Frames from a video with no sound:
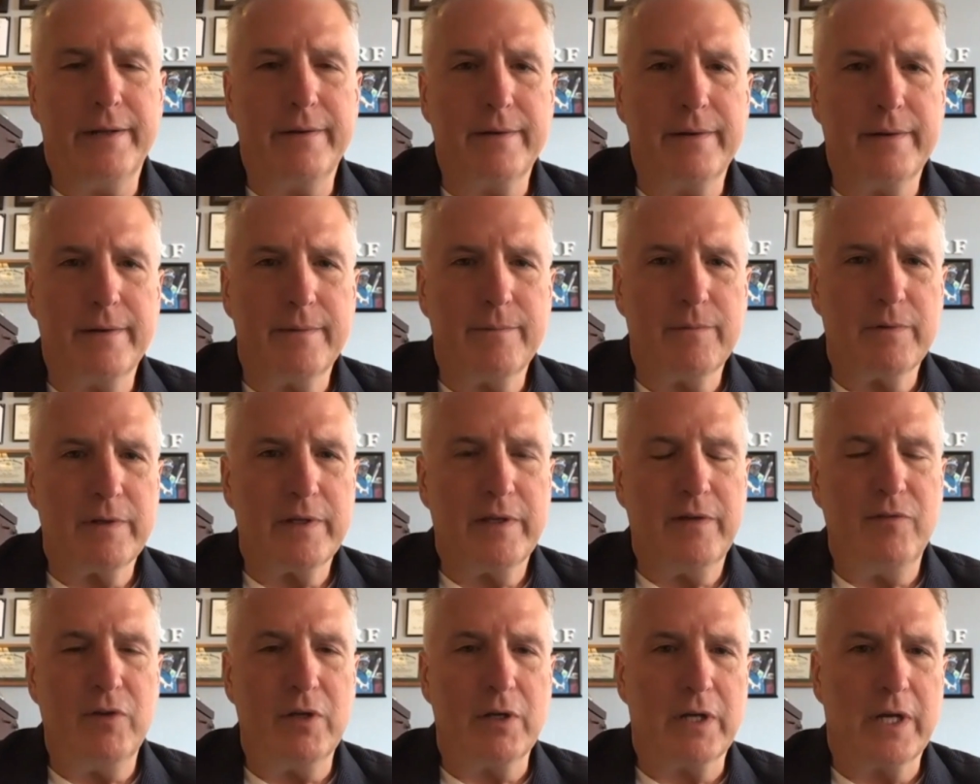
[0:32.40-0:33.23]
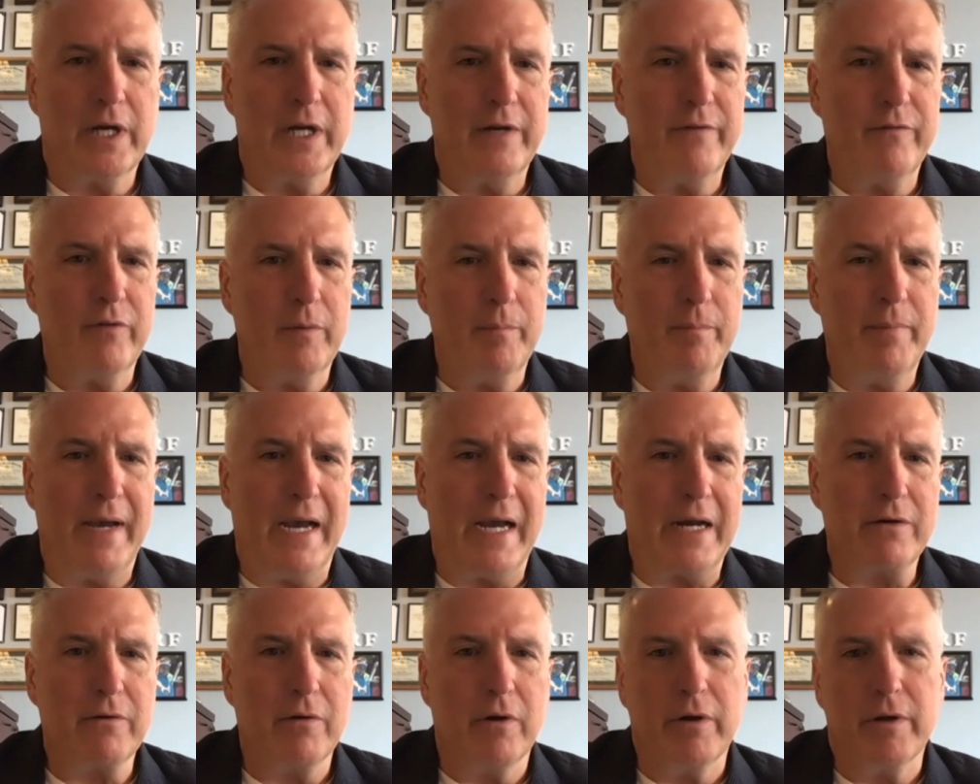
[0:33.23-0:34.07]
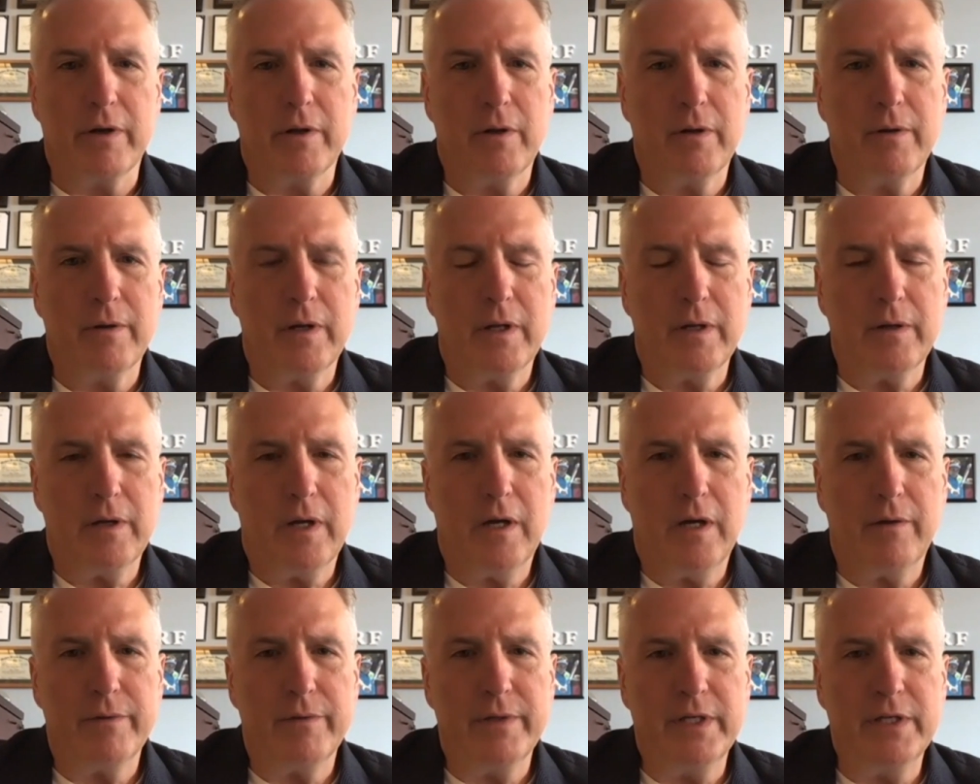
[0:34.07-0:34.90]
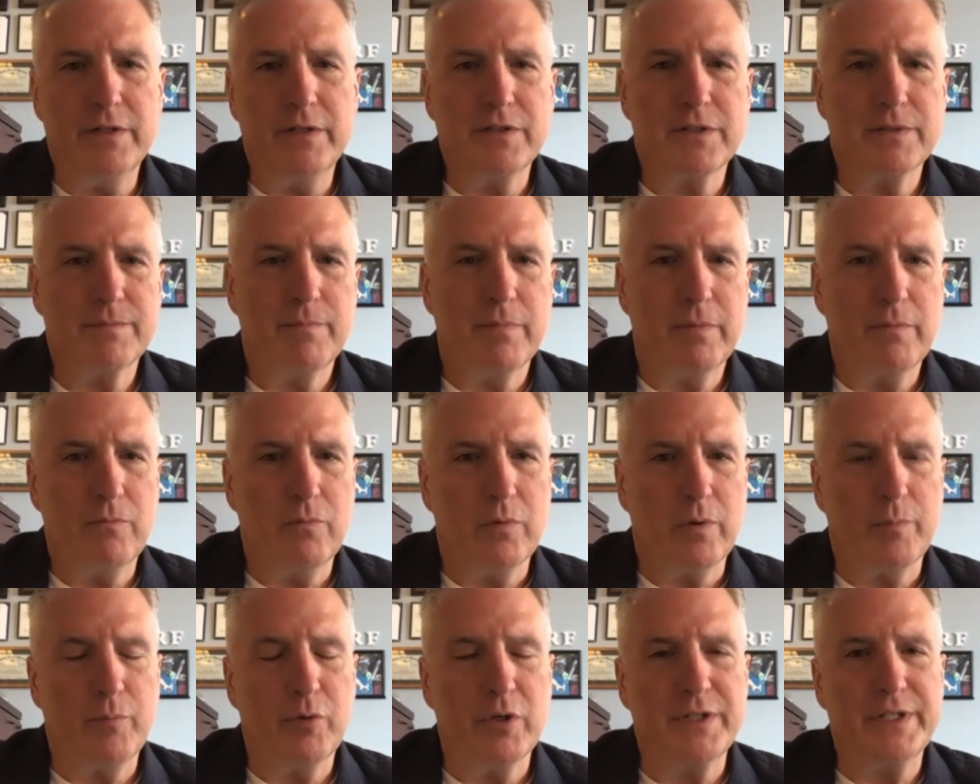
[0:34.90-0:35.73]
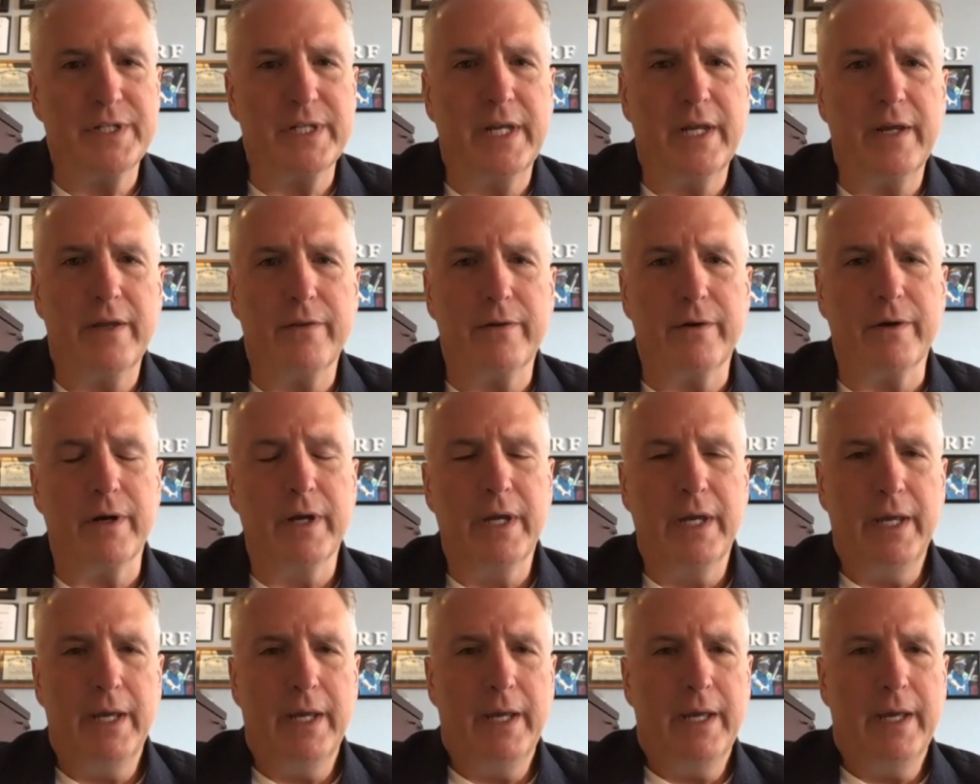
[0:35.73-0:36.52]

and give you kind of a background on how these were put together.